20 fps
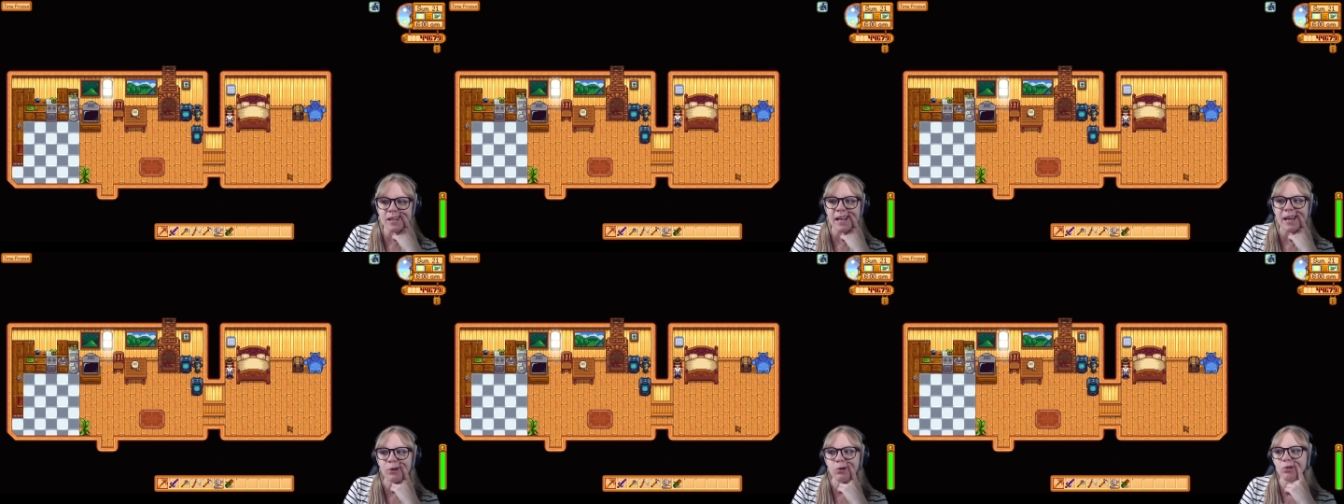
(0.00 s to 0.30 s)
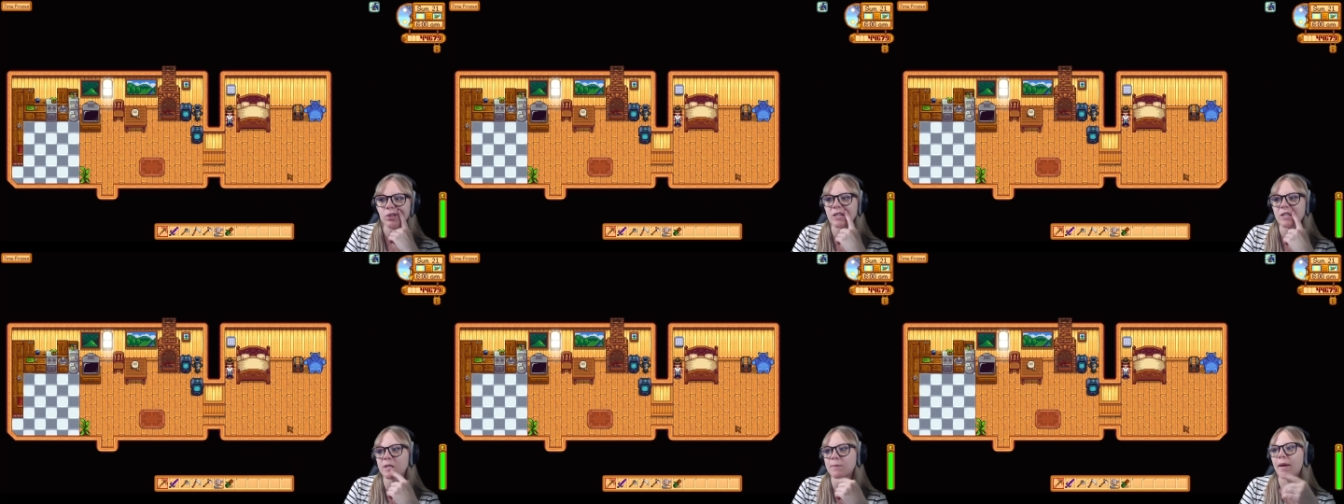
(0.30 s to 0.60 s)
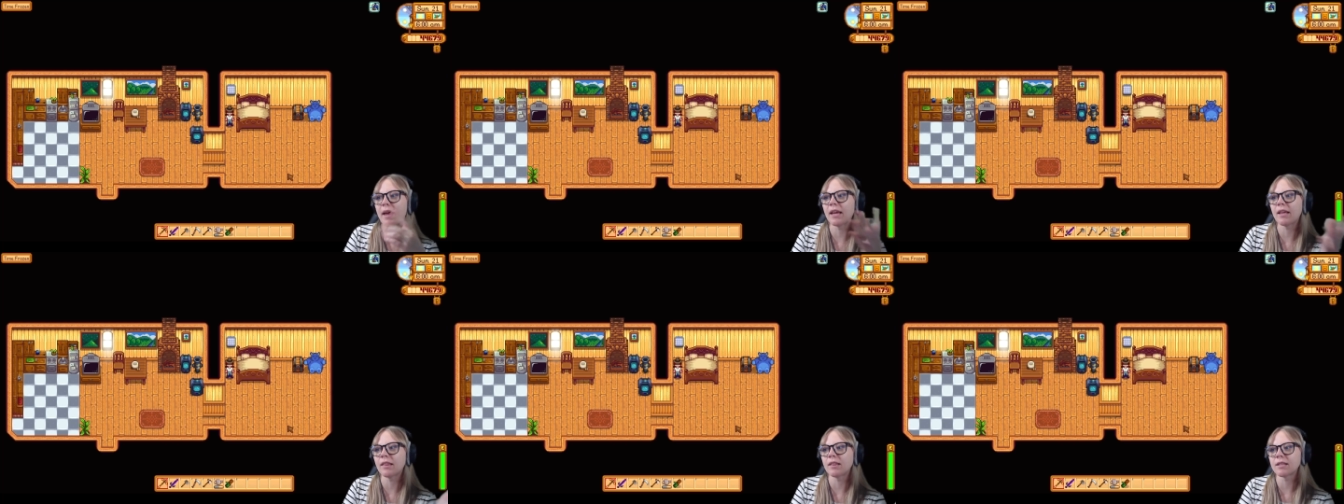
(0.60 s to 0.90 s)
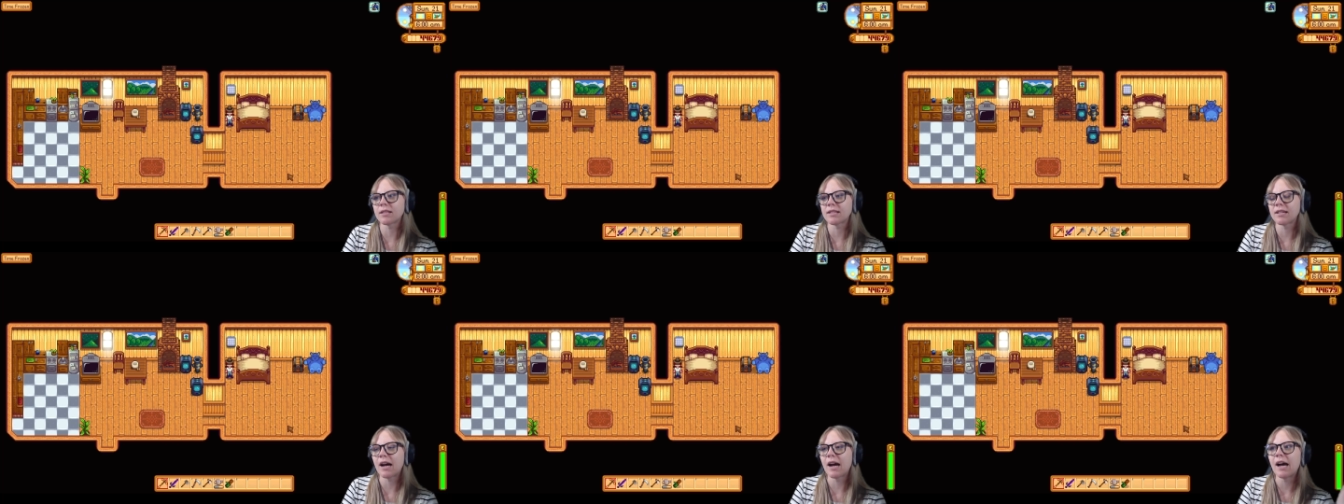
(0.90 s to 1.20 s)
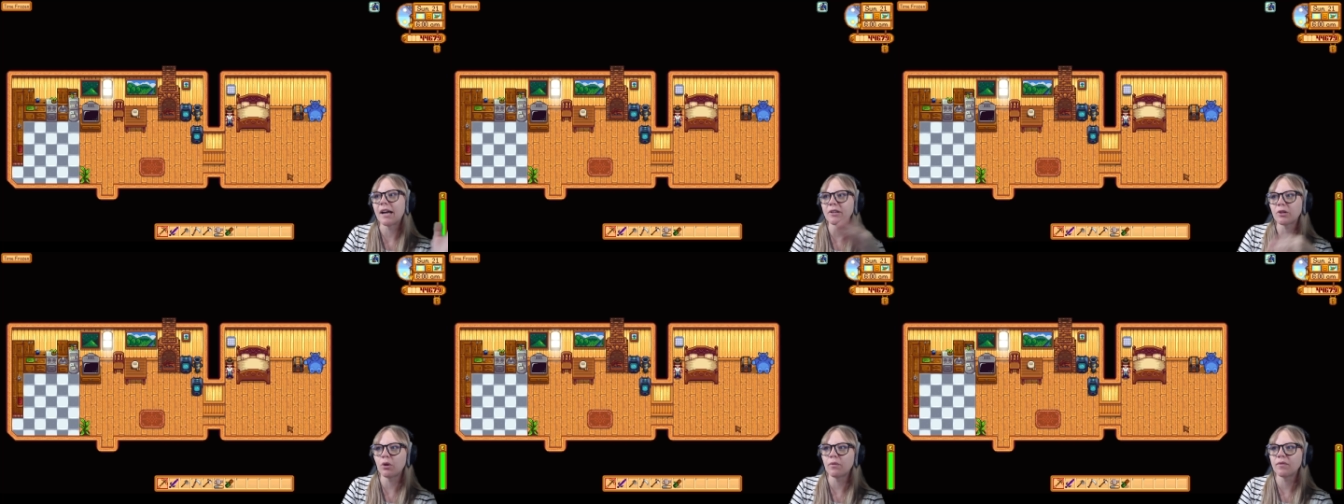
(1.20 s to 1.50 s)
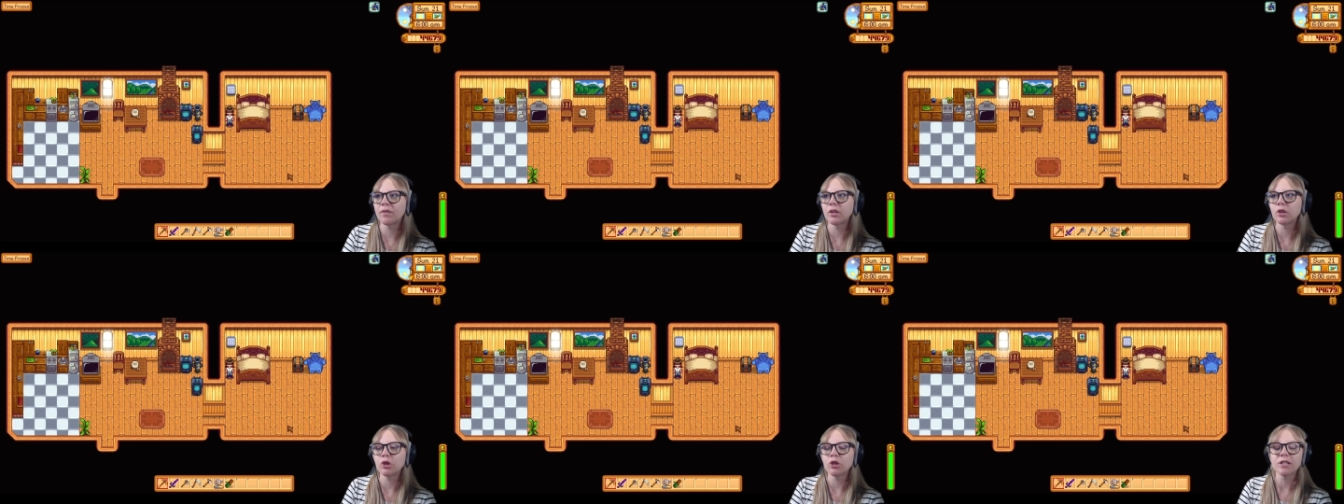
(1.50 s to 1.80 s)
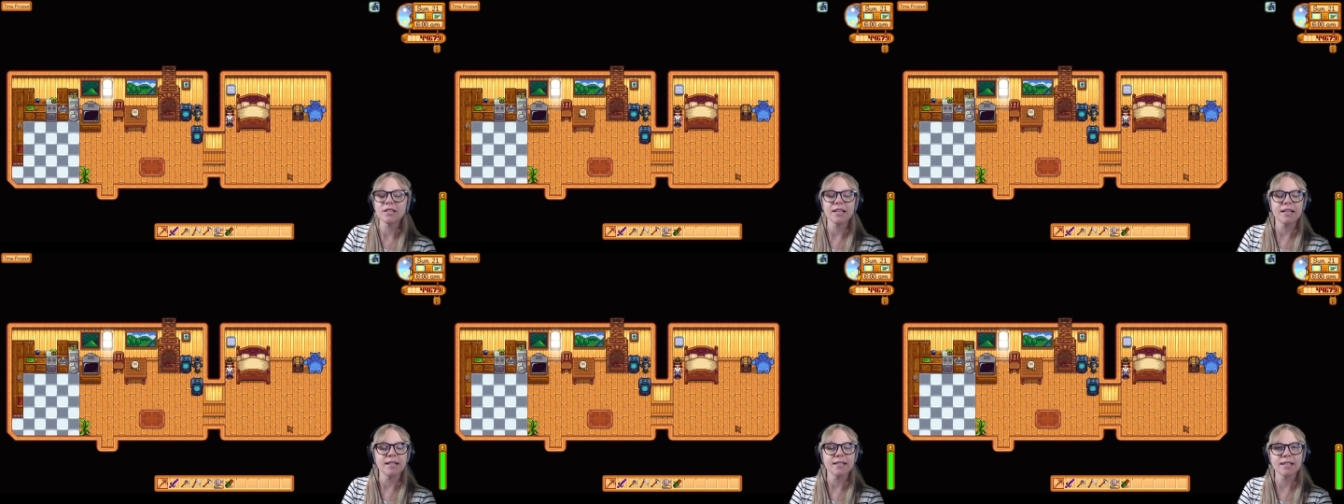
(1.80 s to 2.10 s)
that'll just make the start of the new
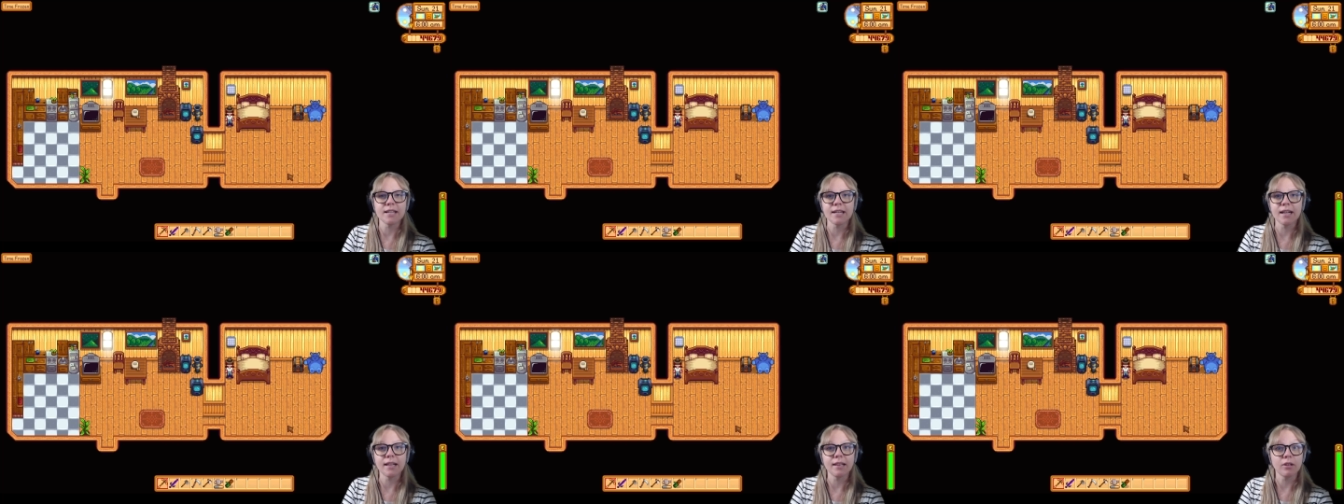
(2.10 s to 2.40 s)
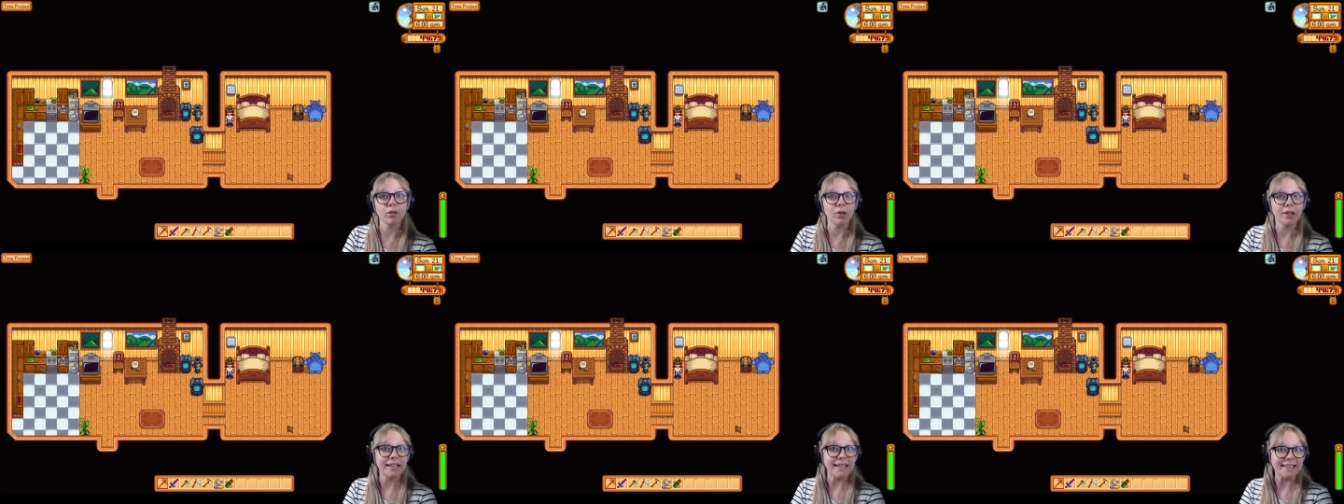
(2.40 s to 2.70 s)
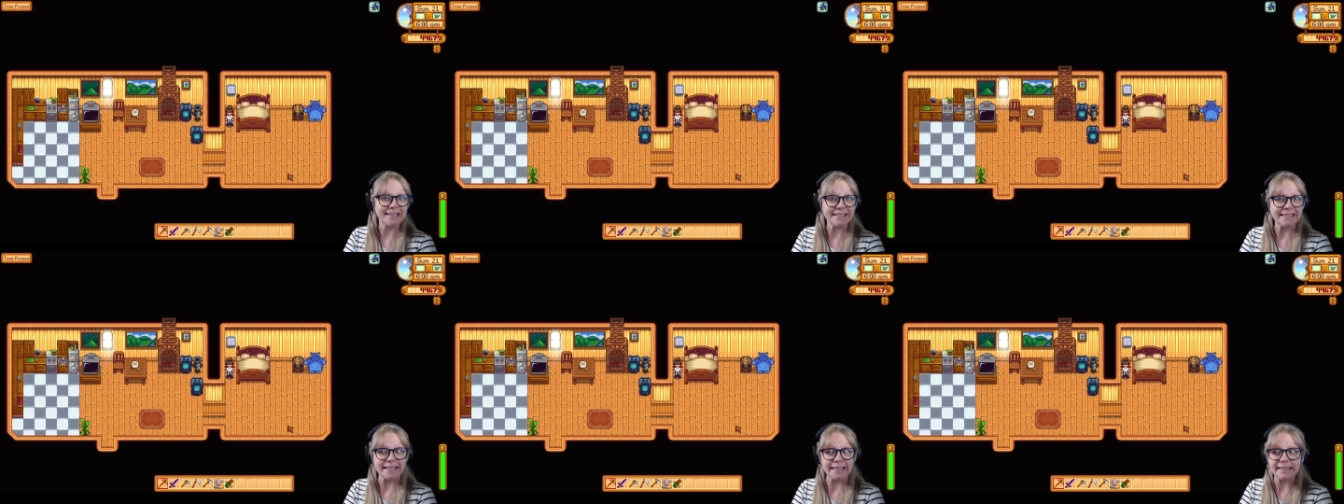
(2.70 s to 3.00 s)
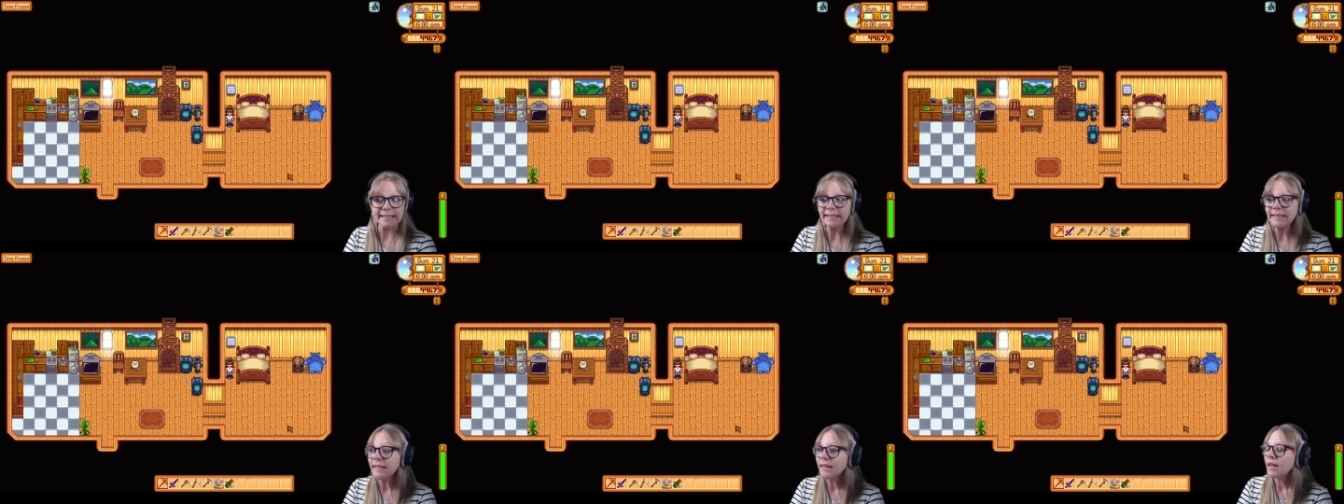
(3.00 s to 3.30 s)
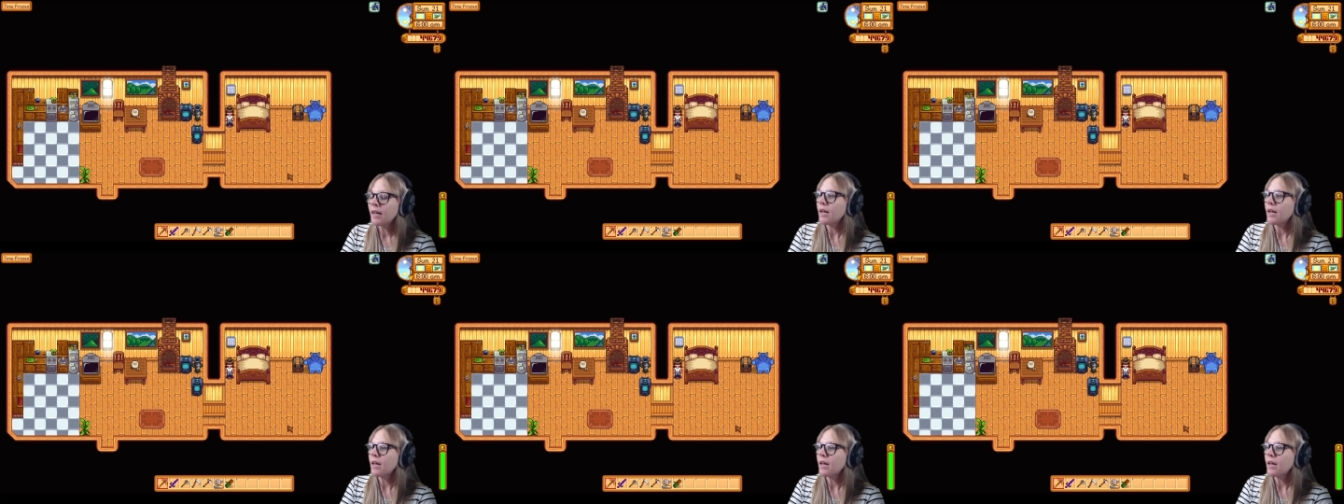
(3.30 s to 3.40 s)
season a little easier.